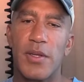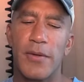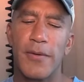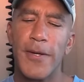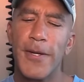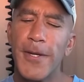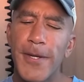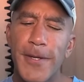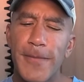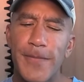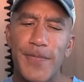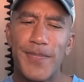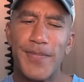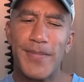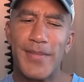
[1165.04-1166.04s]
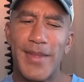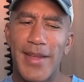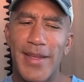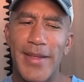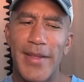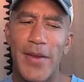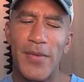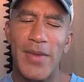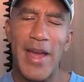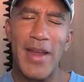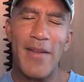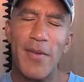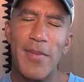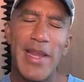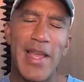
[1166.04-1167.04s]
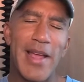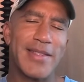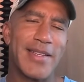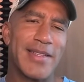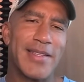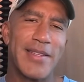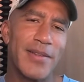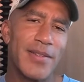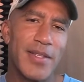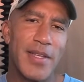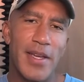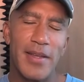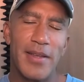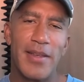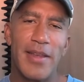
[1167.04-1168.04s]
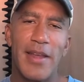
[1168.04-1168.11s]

And so, you know, not everybody has that skill set.